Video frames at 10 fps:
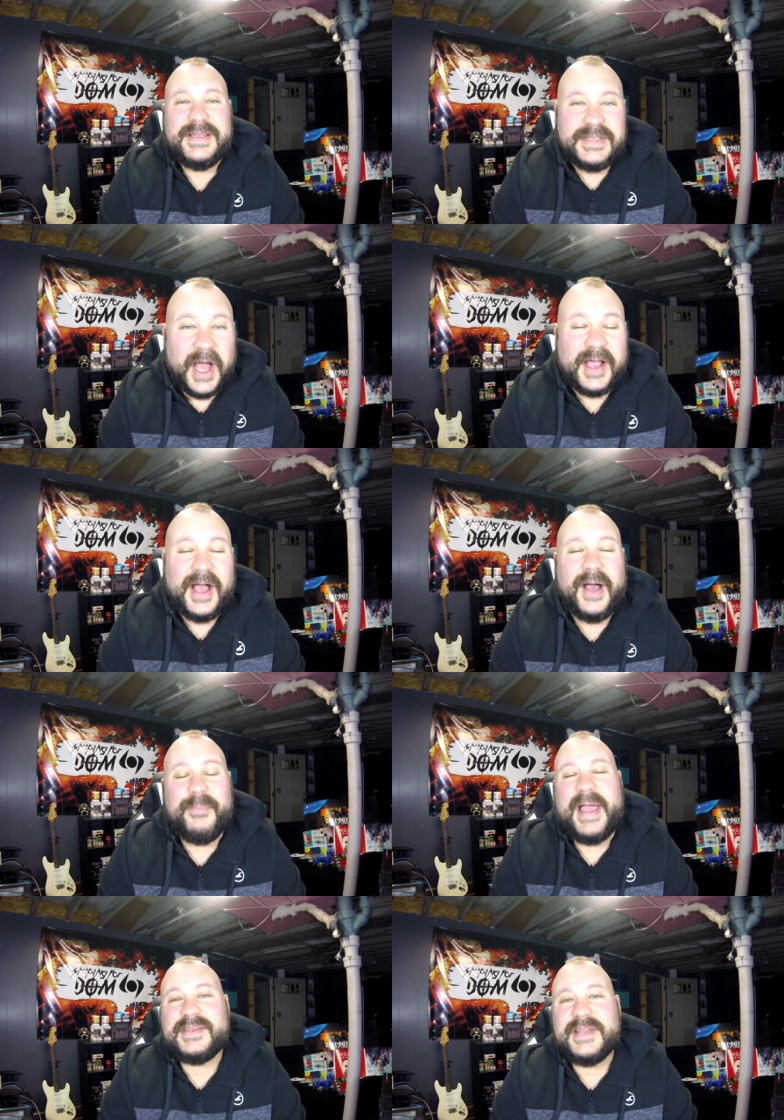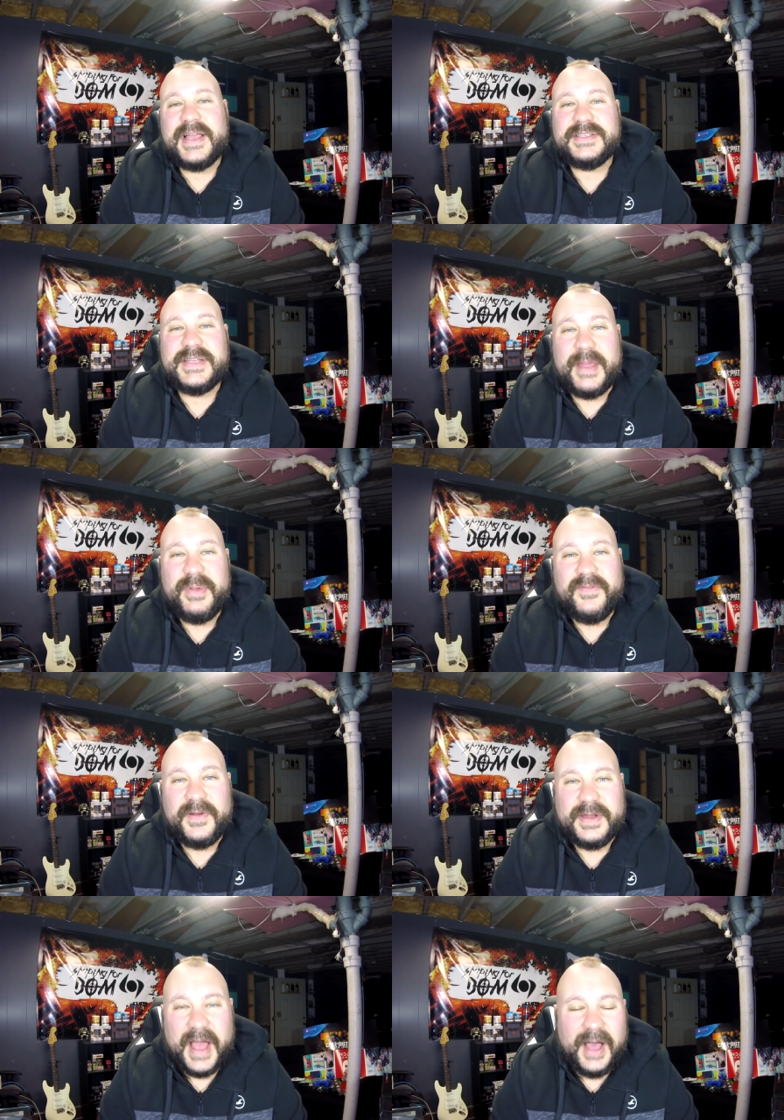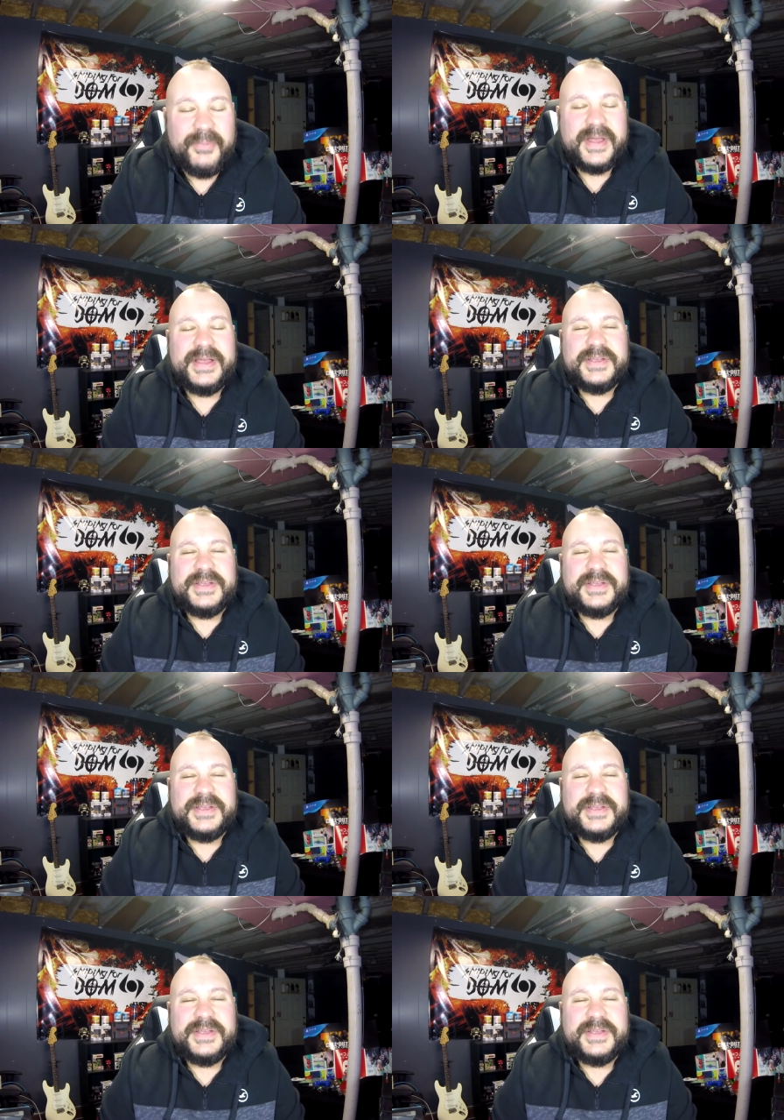dot com backslash sniping for dom